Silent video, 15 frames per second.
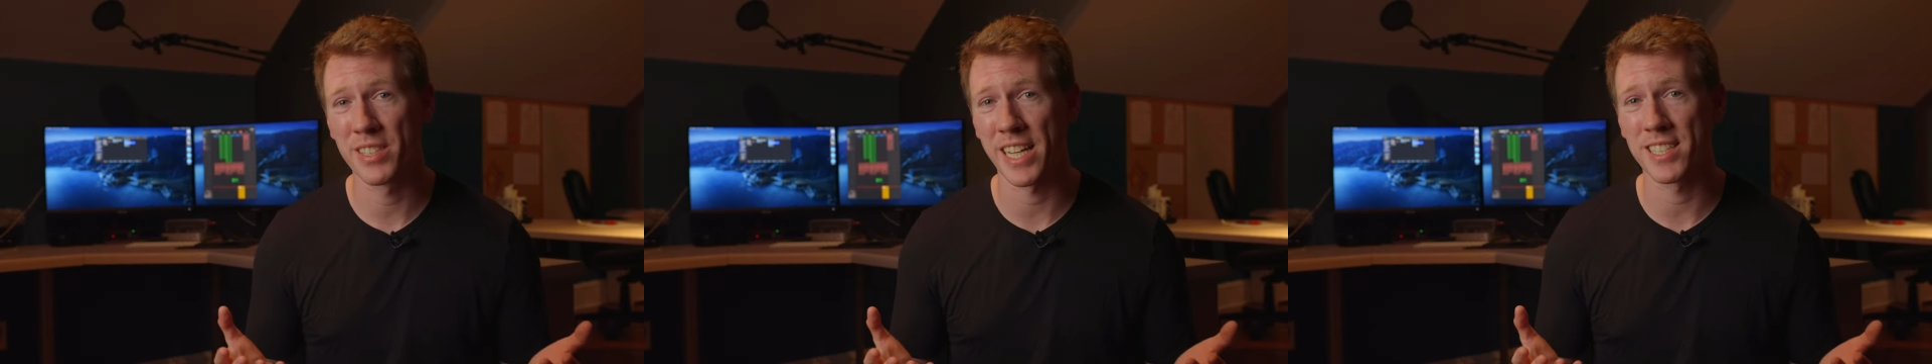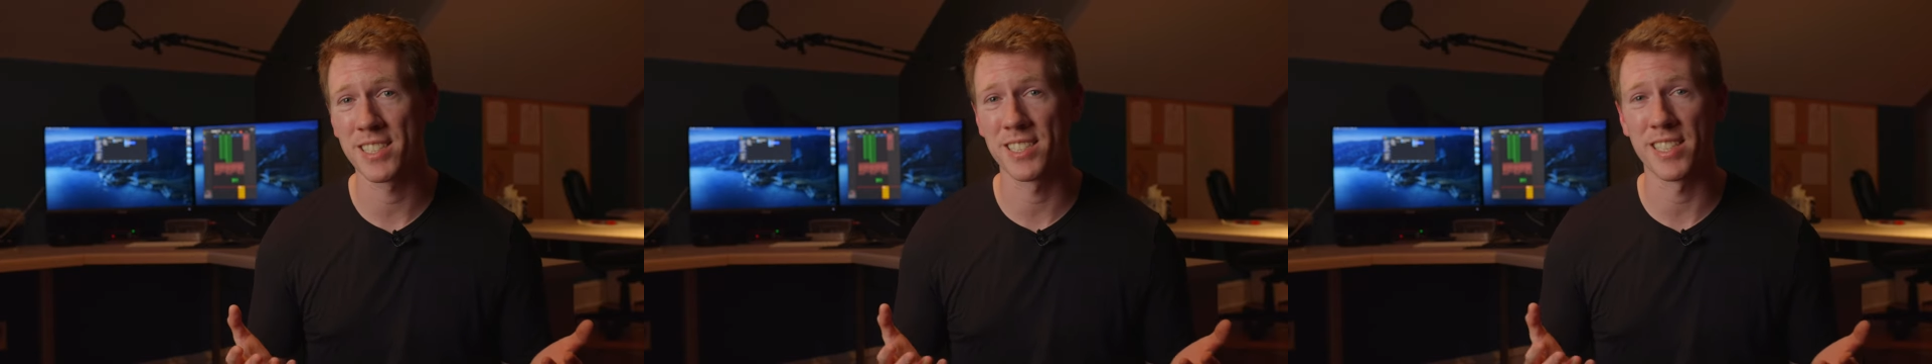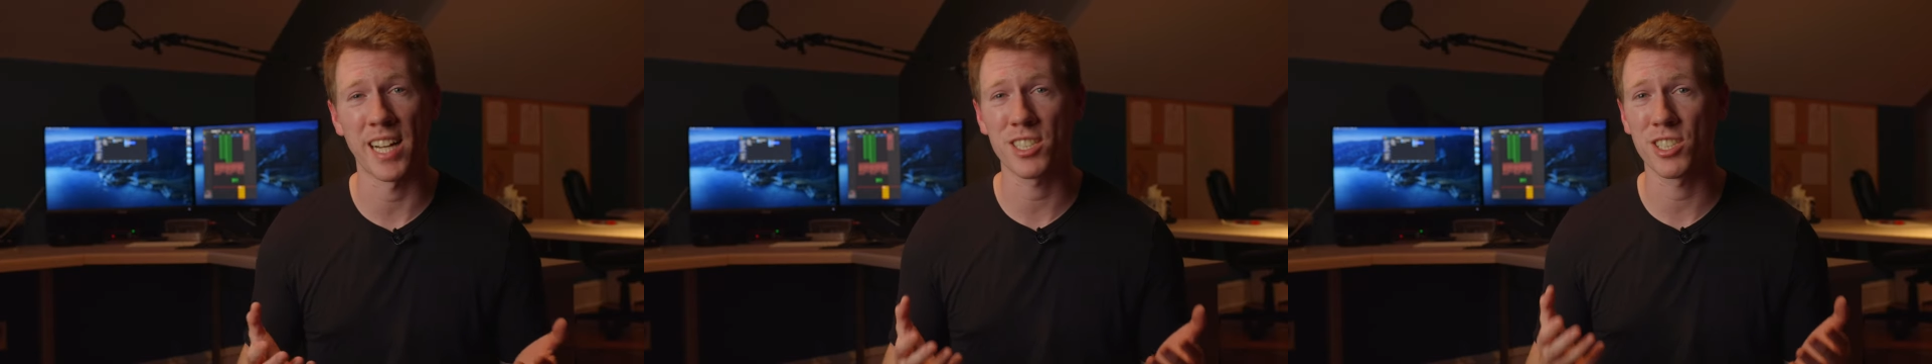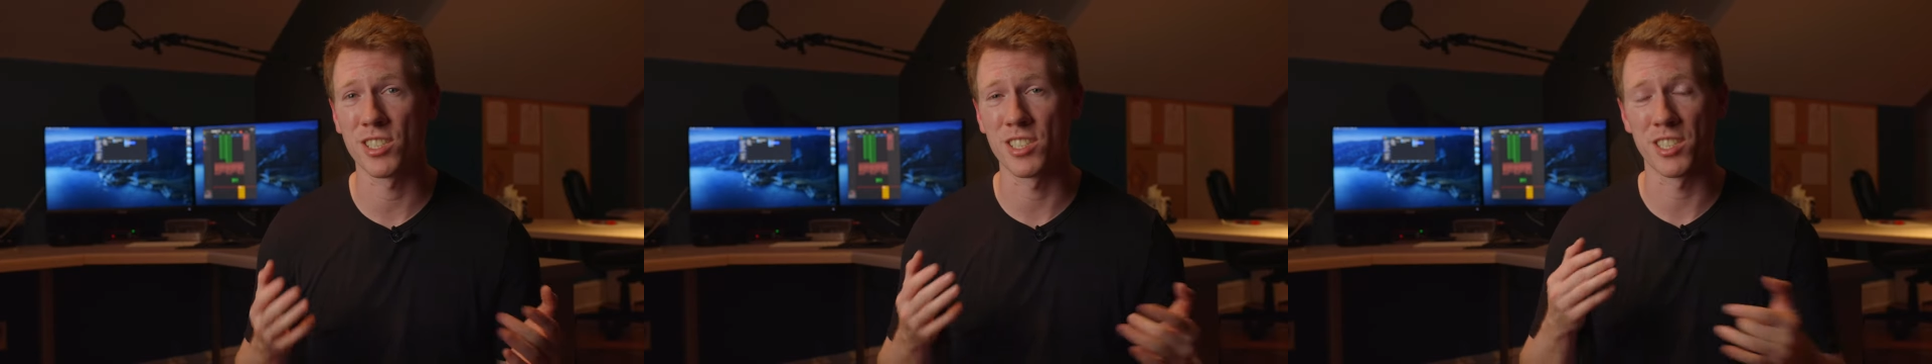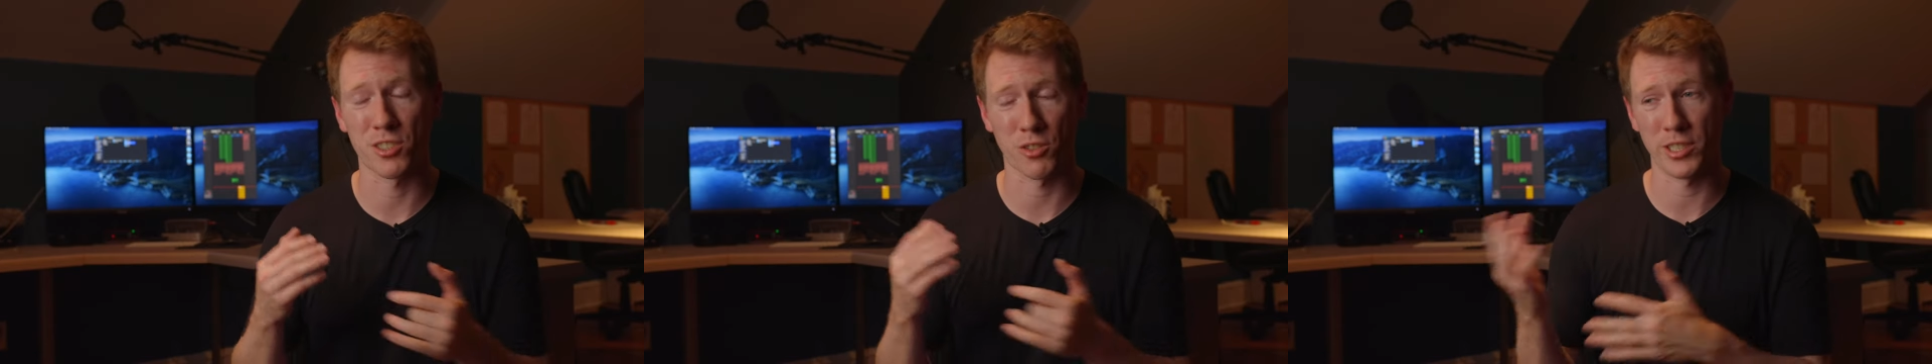that's not
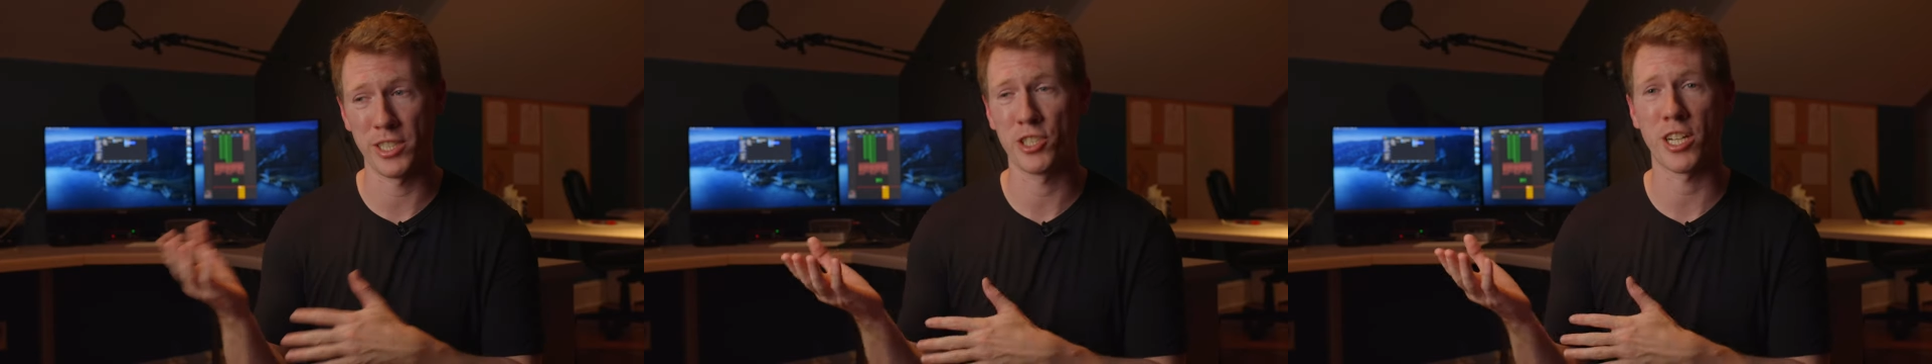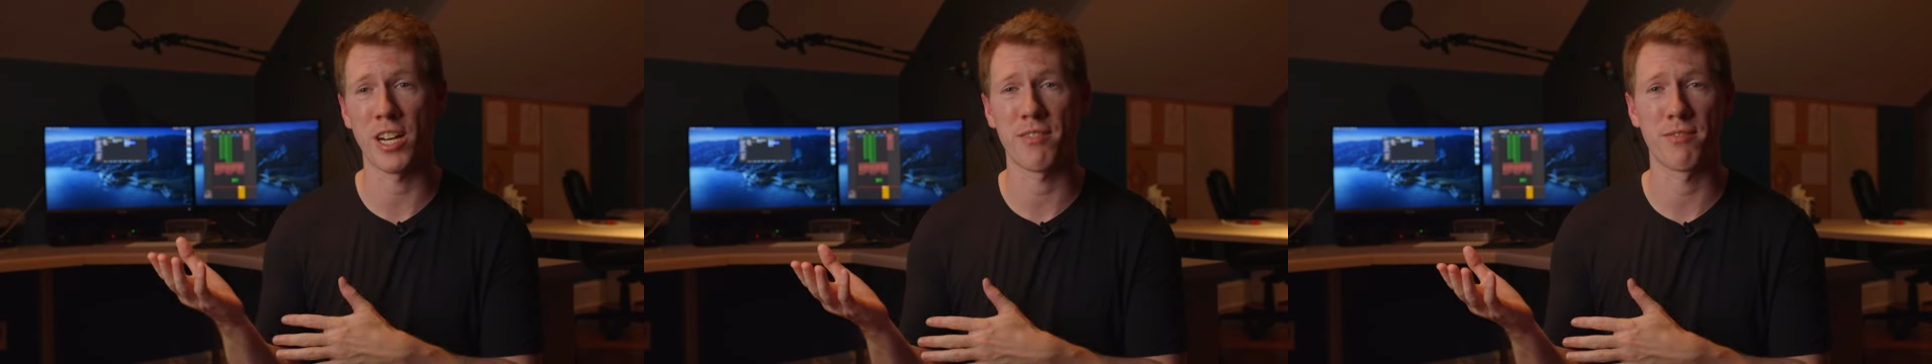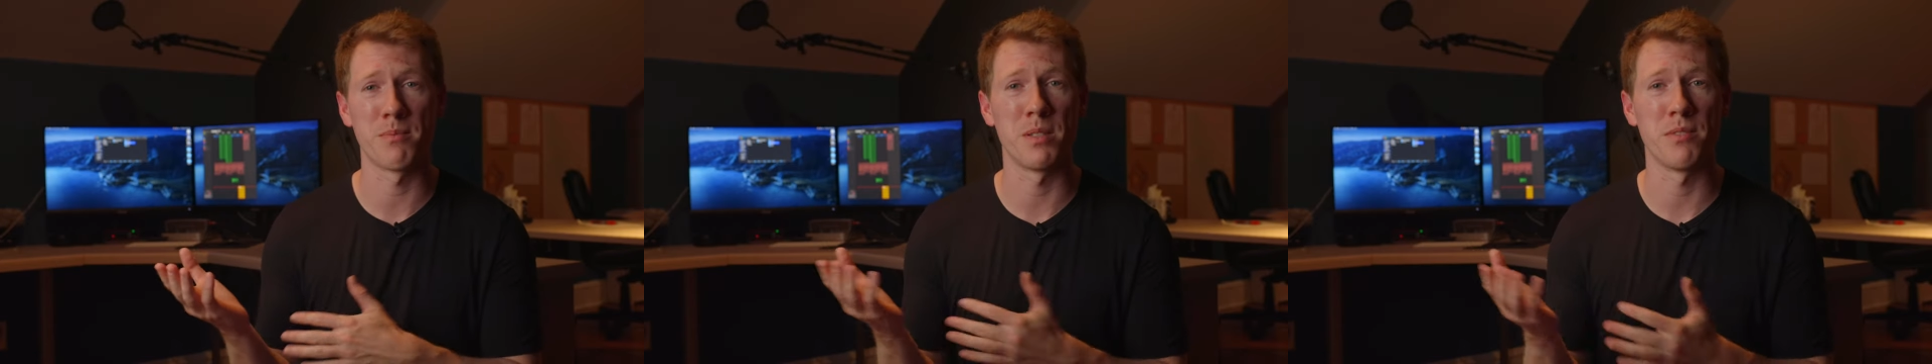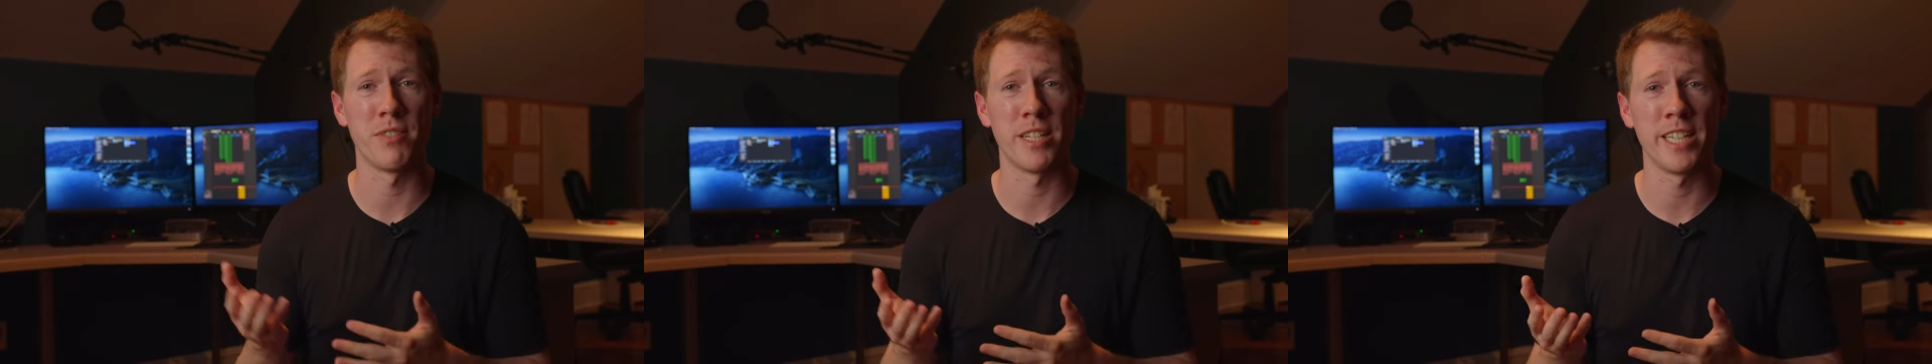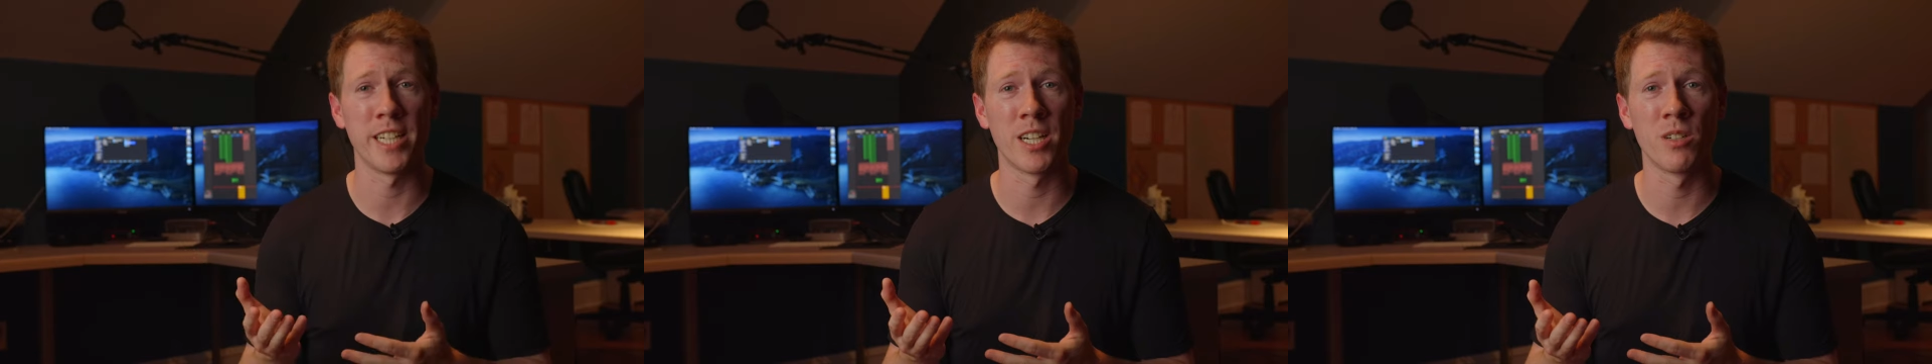just a screenshot from the
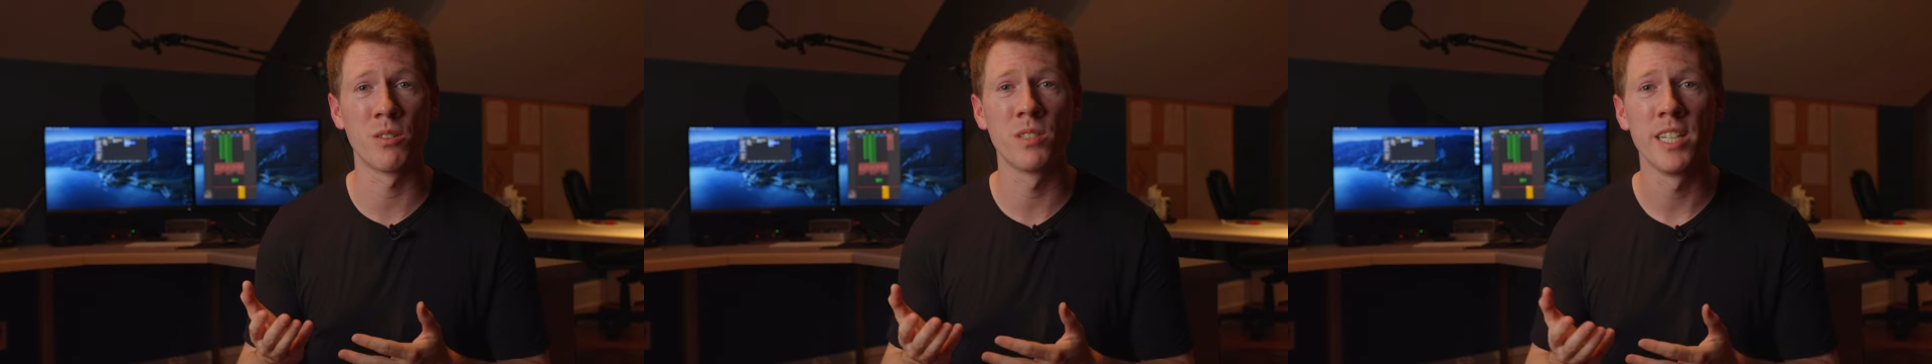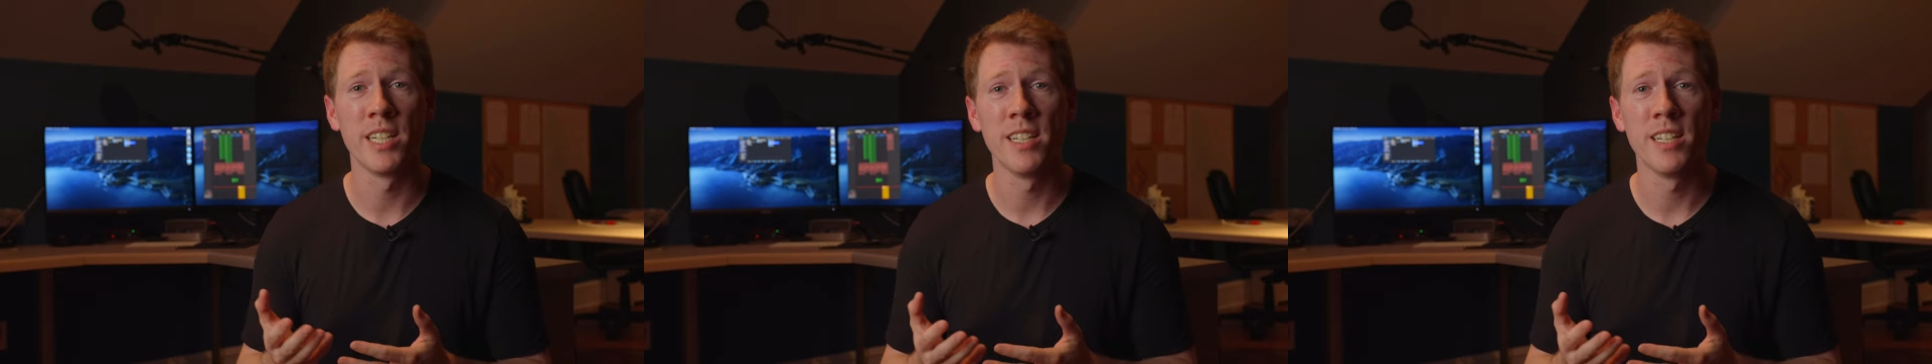video,